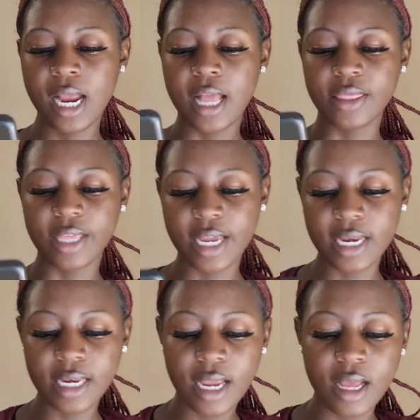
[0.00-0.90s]
And
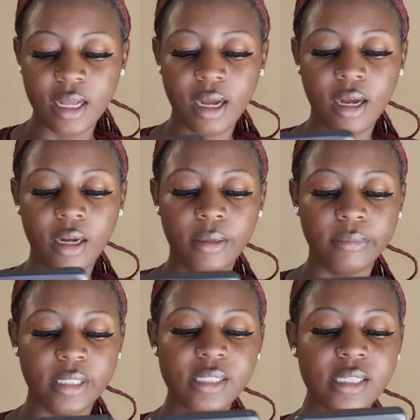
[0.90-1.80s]
then
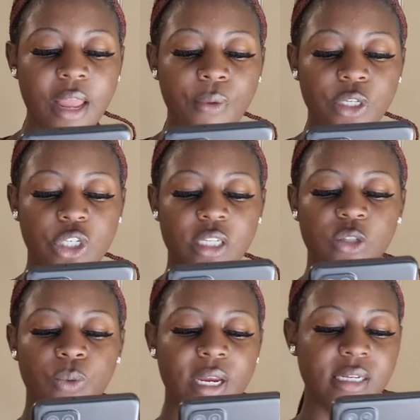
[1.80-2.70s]
this day was
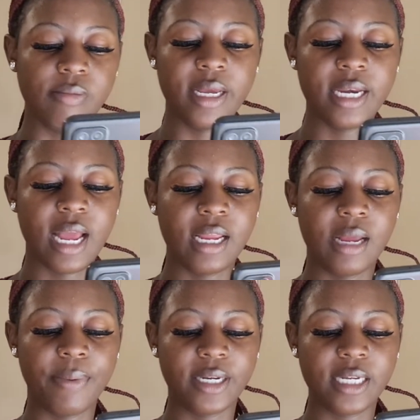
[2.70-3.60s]
just weird, man.
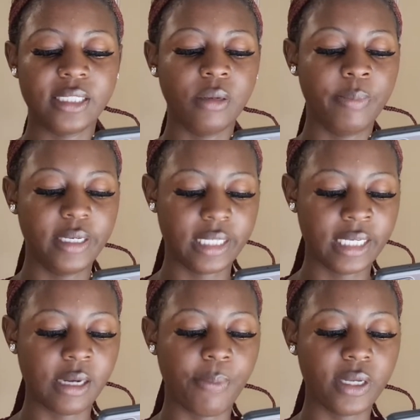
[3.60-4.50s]
But I still
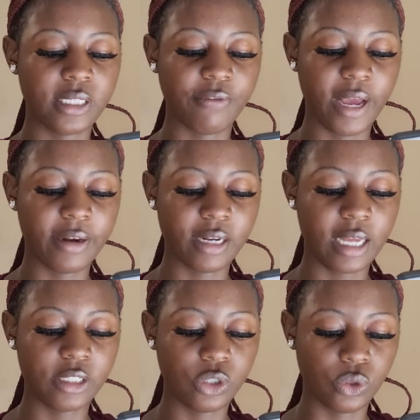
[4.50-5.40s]
maintained a positive
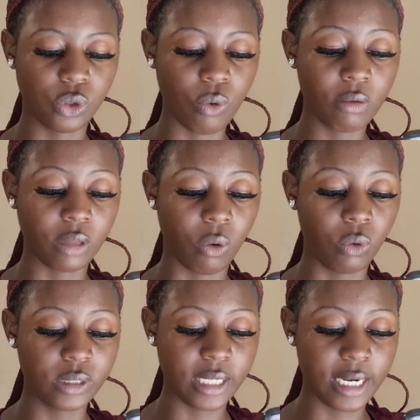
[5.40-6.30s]
attitude throughout the
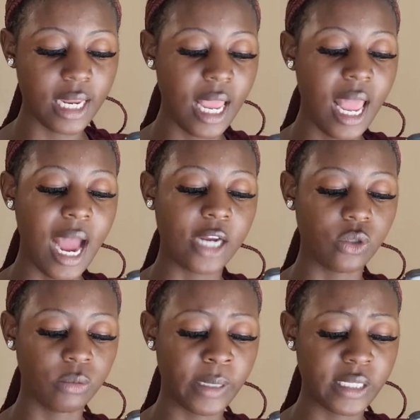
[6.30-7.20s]
whole day. I
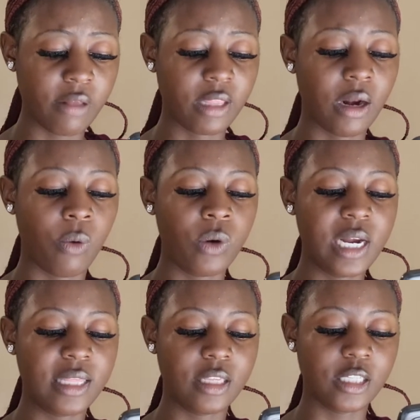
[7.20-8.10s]
told myself that I won't
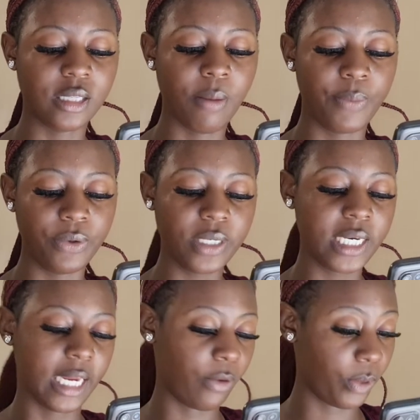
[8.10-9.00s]
let this
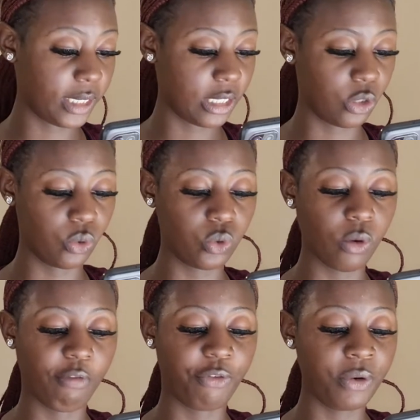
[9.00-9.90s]
beauty get wasted due
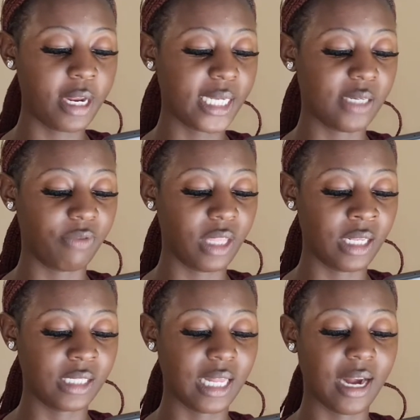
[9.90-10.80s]
to a few negative
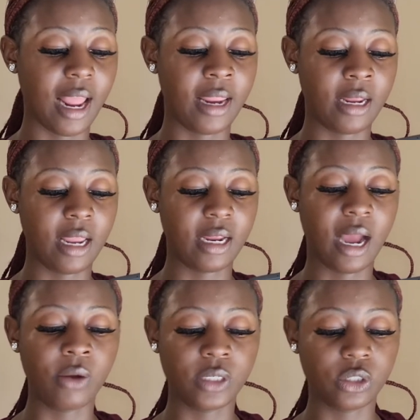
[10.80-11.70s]
things that I
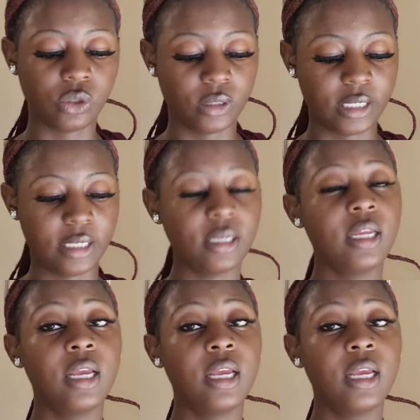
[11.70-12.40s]
encountered today.